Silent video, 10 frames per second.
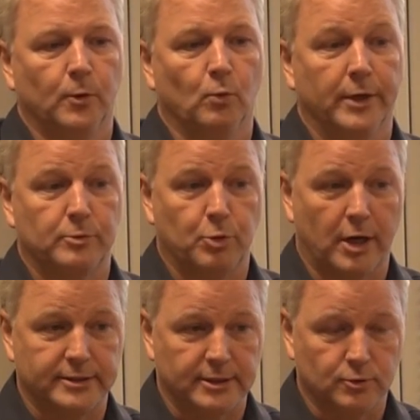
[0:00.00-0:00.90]
what the
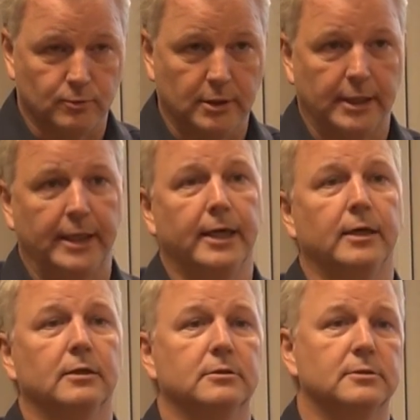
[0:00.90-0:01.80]
process really
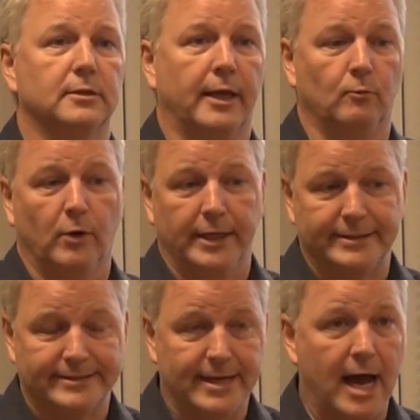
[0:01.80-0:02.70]
is and what
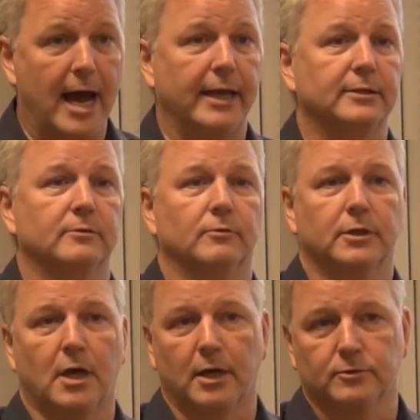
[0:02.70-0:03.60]
it's not, and
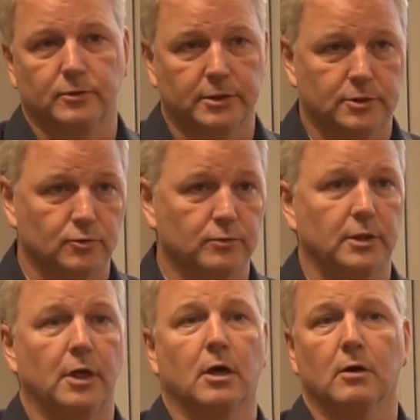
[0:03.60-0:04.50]
what the consequences
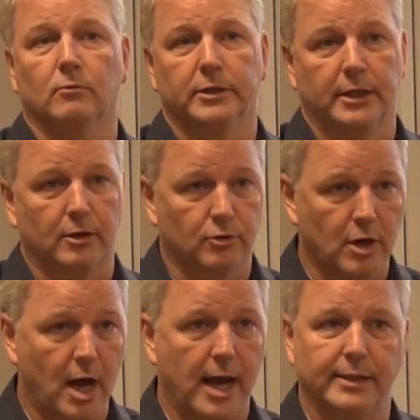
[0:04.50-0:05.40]
really are and what they are
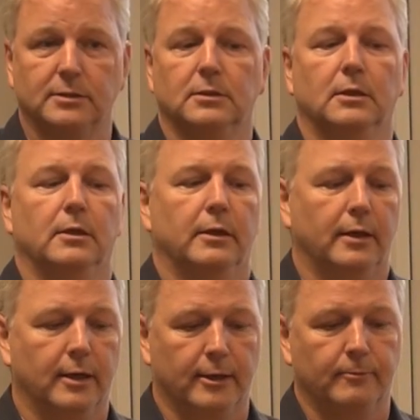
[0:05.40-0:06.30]
not,
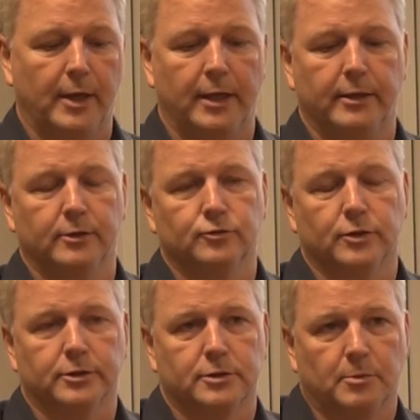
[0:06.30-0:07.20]
and then
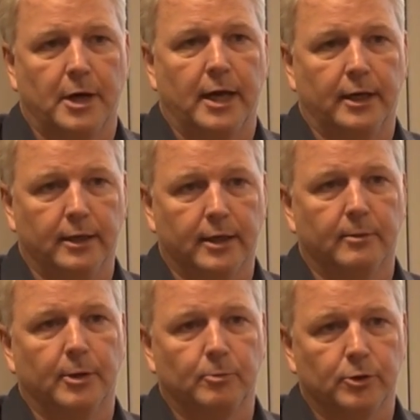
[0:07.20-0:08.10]
trust the body to
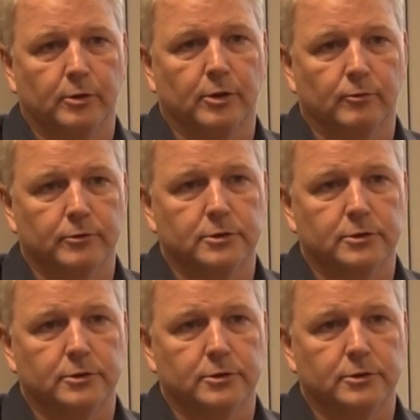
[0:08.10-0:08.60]
come up with a good result.